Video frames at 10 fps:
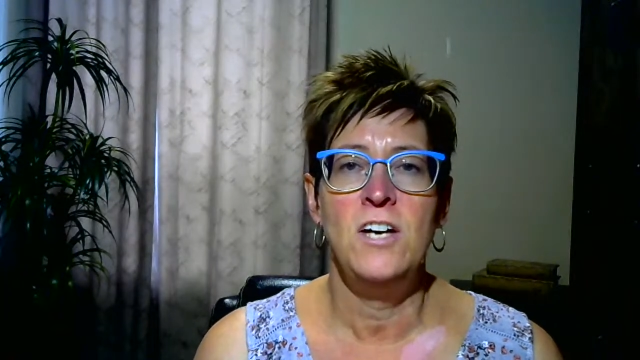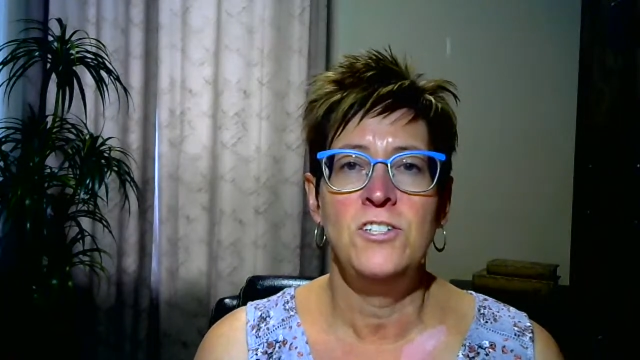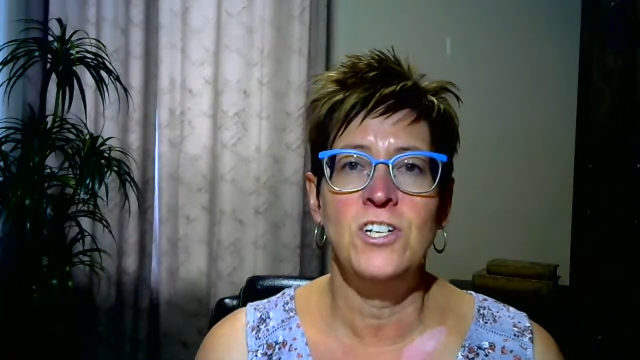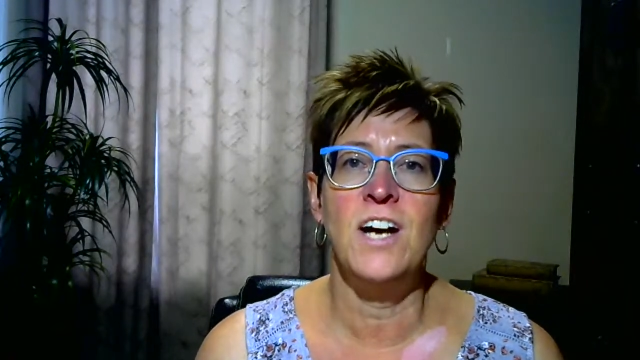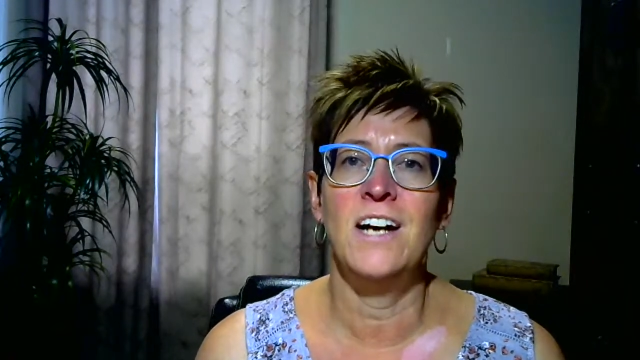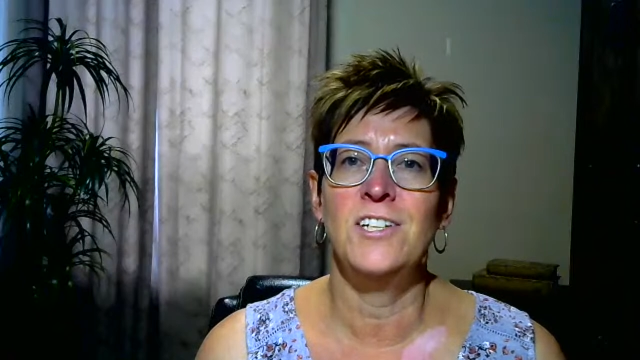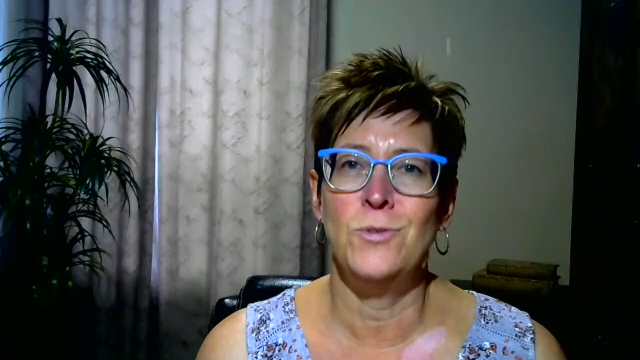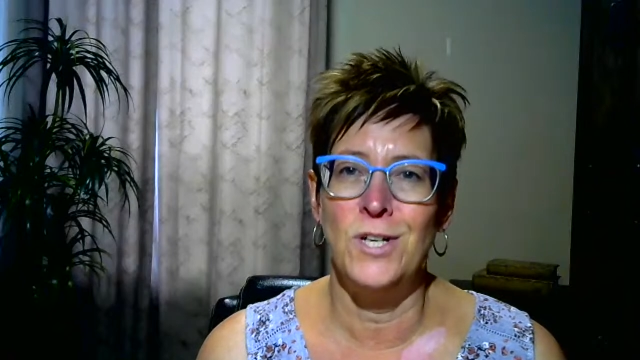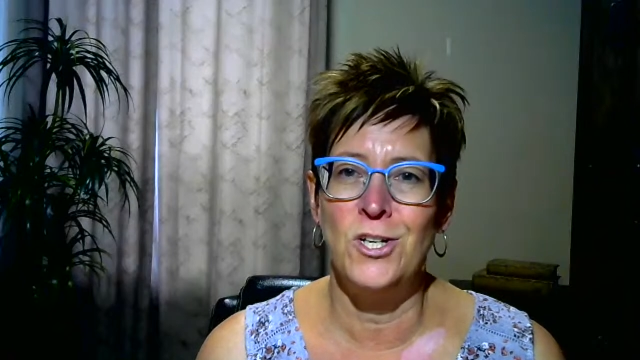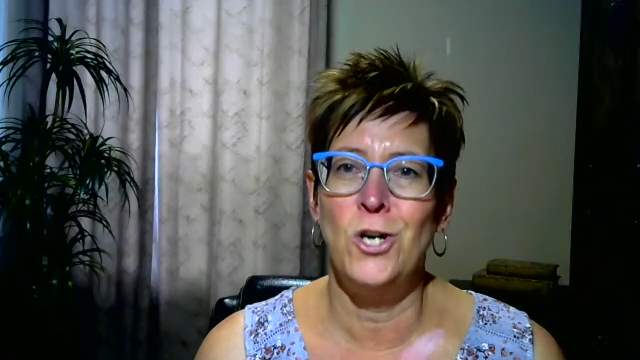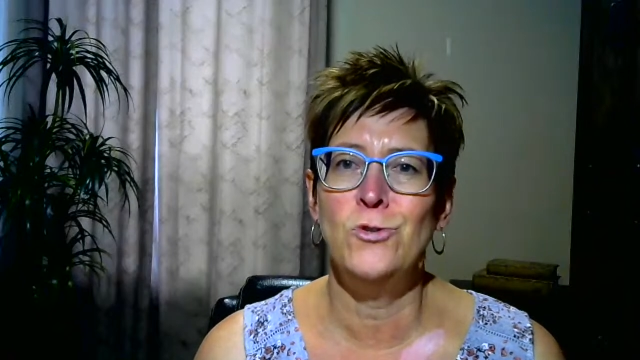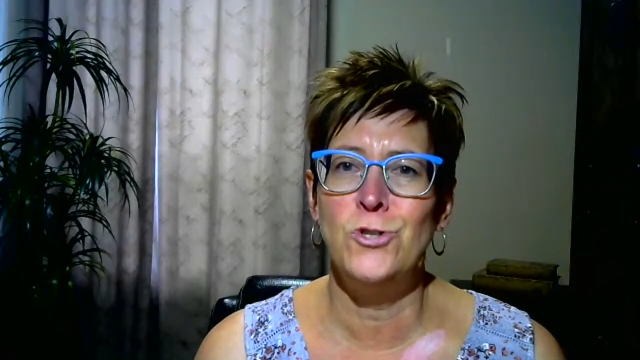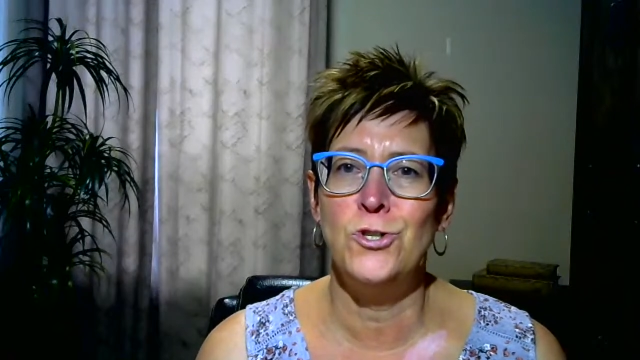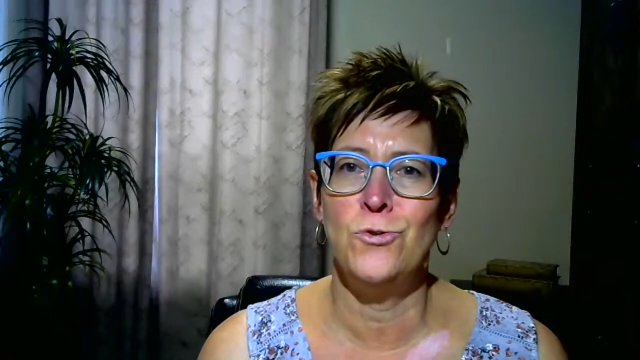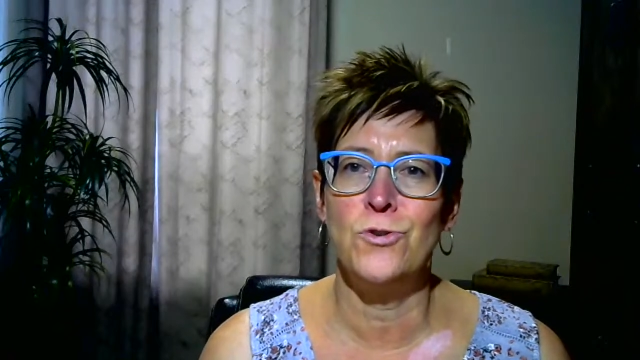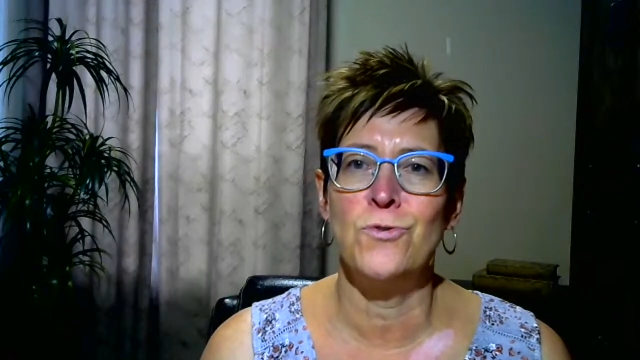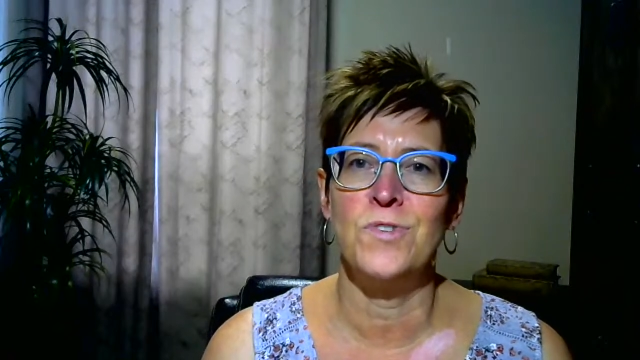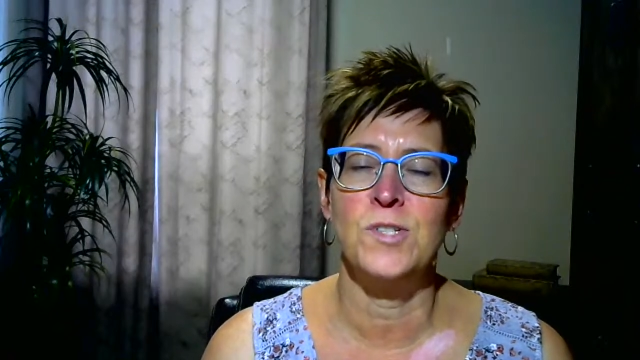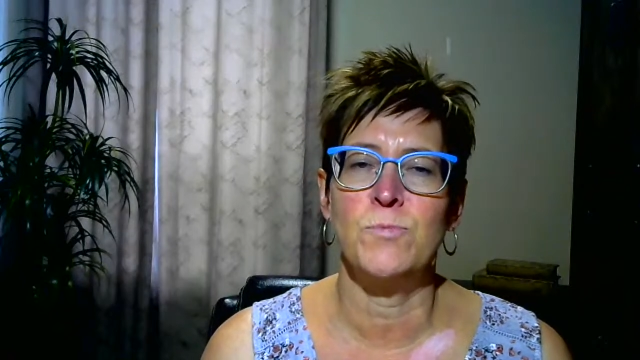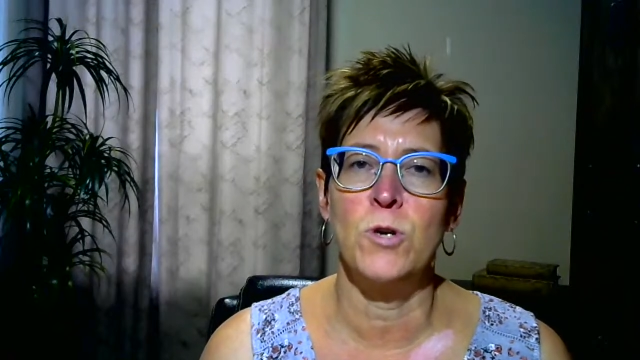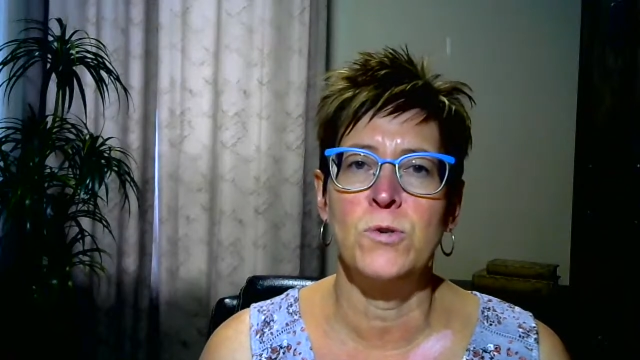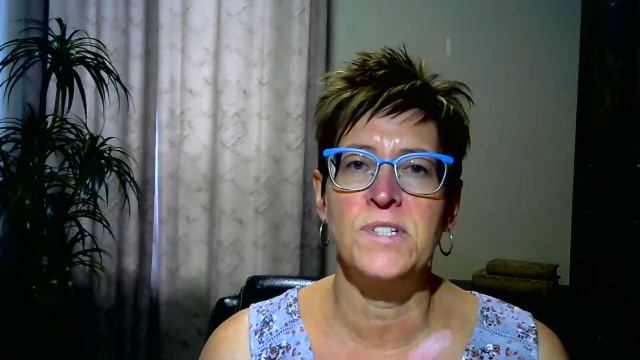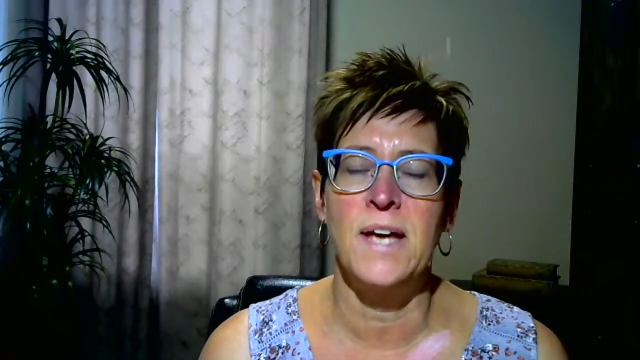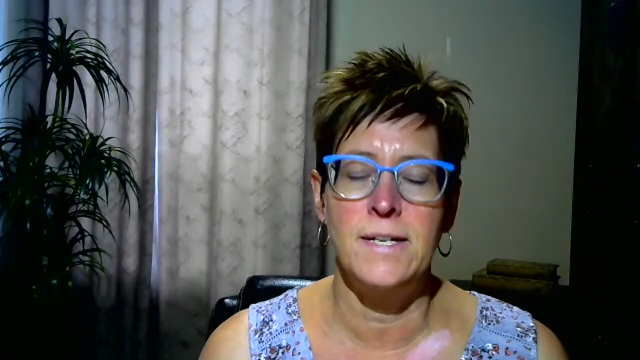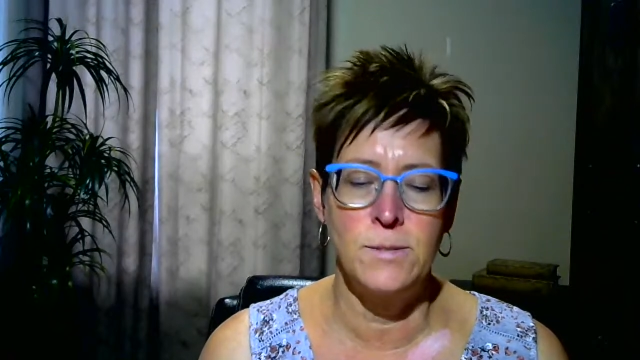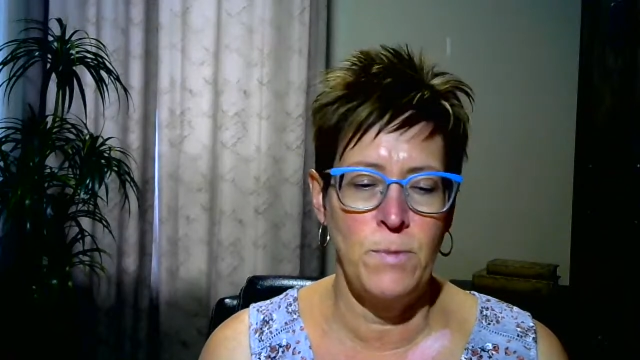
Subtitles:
to guide you and coach you through this process.